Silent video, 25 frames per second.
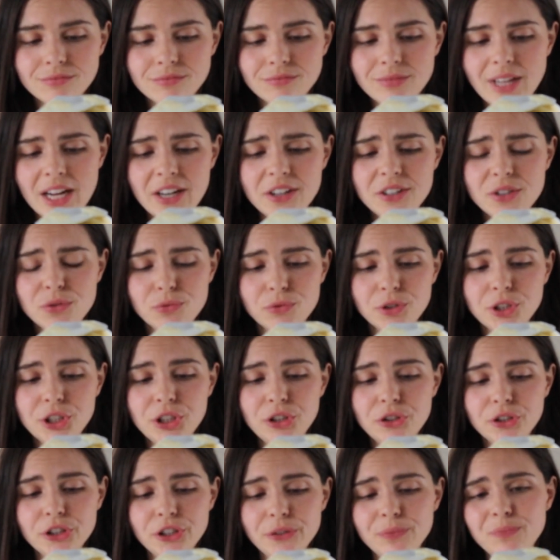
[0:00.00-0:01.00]
That is really
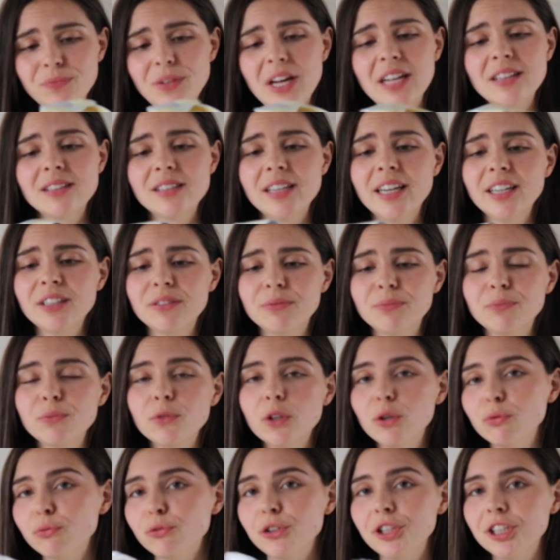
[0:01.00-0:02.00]
good. That's like
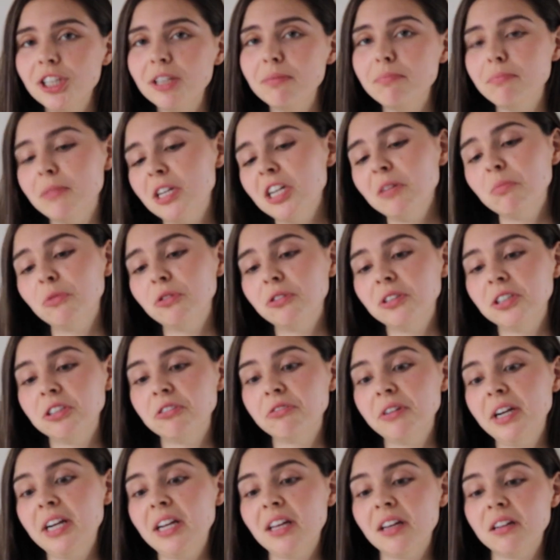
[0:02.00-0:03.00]
really minimal
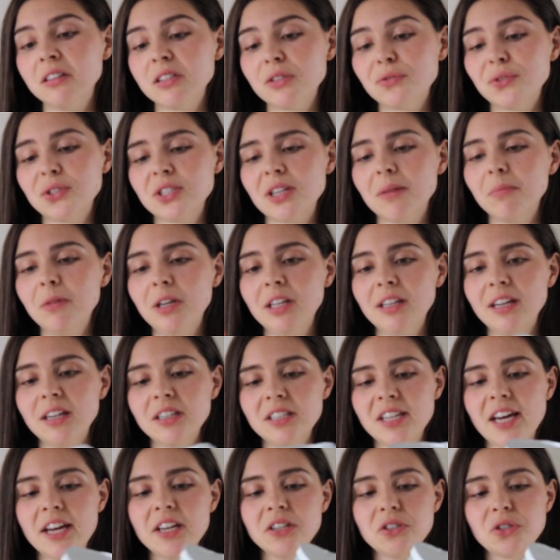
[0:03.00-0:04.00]
ingredients for something that
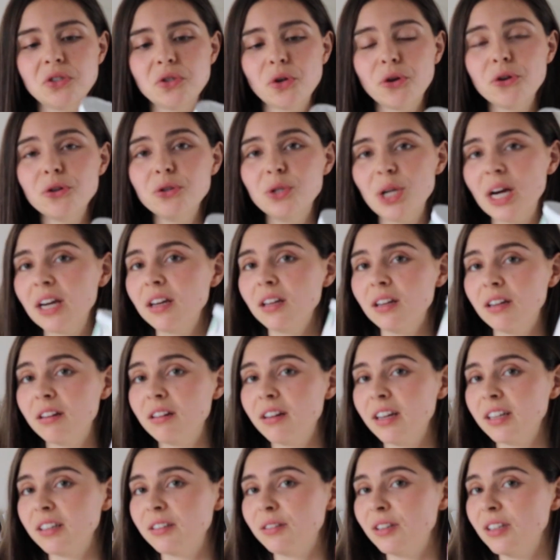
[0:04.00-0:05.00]
tastes so decadent.
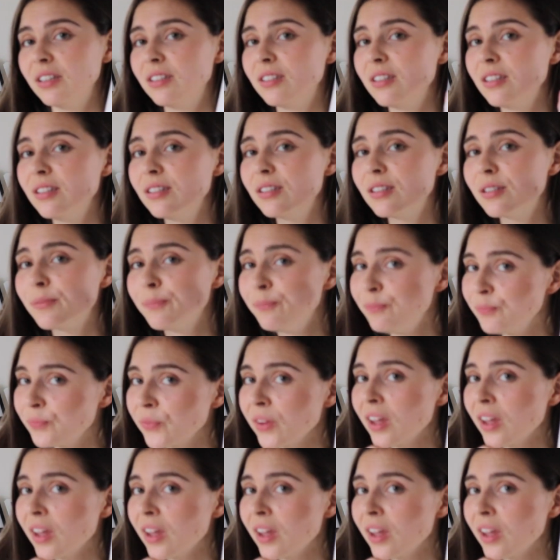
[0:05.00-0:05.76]
Like this is